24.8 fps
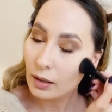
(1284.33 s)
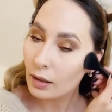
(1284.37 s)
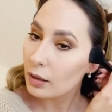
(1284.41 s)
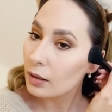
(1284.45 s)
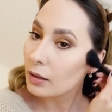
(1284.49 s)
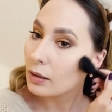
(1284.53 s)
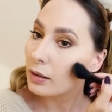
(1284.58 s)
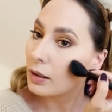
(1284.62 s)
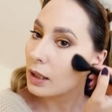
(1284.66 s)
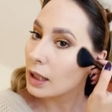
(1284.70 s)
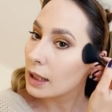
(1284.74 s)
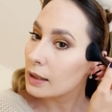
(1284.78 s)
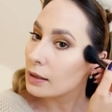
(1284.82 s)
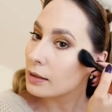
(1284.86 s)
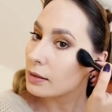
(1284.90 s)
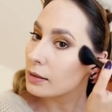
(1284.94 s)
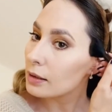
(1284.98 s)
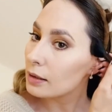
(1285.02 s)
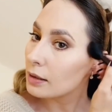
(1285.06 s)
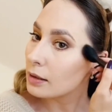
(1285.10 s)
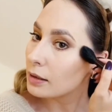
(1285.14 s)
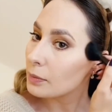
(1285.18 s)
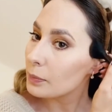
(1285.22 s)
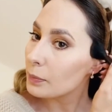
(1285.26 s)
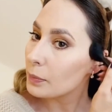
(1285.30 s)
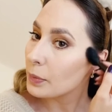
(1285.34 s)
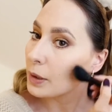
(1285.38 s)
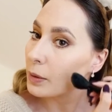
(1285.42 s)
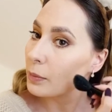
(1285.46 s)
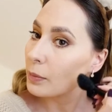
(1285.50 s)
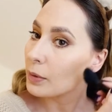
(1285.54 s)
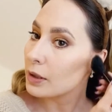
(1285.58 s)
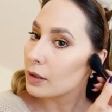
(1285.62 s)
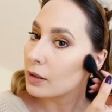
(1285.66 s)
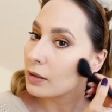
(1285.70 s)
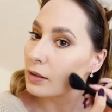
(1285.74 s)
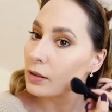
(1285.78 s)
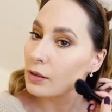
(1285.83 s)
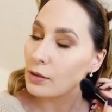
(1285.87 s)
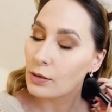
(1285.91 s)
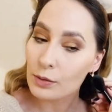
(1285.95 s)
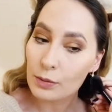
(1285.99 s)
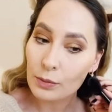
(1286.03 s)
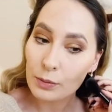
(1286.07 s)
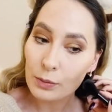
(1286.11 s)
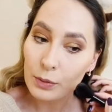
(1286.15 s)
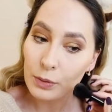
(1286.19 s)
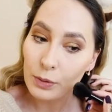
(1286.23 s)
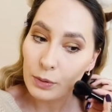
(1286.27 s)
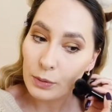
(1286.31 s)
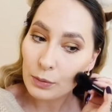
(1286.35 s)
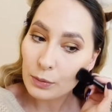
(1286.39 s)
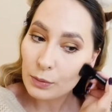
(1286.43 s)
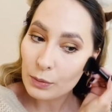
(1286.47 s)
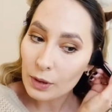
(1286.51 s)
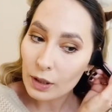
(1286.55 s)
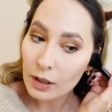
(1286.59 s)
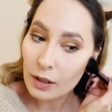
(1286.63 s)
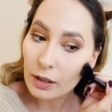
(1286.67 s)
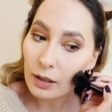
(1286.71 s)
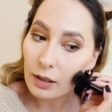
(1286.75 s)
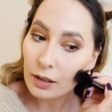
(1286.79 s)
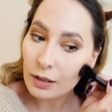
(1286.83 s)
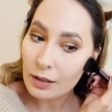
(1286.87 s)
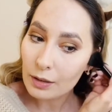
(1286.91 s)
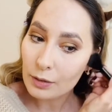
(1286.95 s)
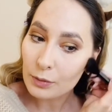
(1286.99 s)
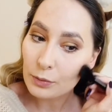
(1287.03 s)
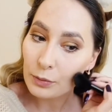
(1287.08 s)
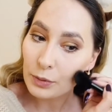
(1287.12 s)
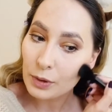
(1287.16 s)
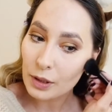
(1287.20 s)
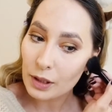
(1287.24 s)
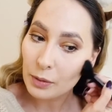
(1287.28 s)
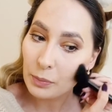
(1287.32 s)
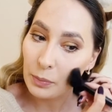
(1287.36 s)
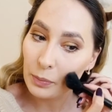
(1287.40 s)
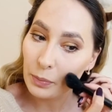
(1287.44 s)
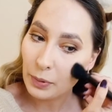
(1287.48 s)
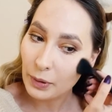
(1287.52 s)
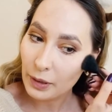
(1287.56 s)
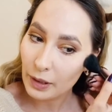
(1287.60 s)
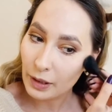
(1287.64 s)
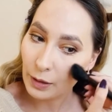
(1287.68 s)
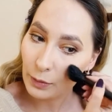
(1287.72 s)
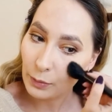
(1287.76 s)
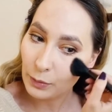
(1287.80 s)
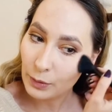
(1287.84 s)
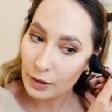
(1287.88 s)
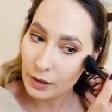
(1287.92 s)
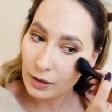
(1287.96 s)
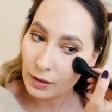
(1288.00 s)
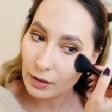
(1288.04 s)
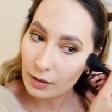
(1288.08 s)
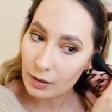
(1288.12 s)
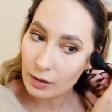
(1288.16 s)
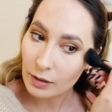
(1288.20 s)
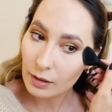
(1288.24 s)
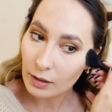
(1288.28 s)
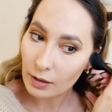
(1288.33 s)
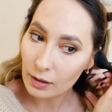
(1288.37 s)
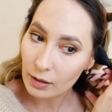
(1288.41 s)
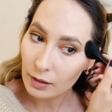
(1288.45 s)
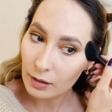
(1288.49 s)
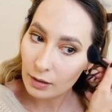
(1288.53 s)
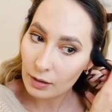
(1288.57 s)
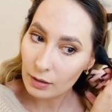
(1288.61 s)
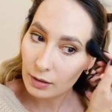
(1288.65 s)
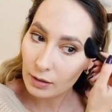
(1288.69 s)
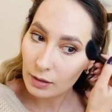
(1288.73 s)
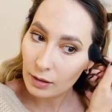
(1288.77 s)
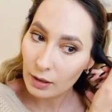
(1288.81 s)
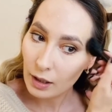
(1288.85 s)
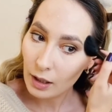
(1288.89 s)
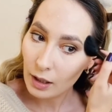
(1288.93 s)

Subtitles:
not that pigmented, so you can really play with it and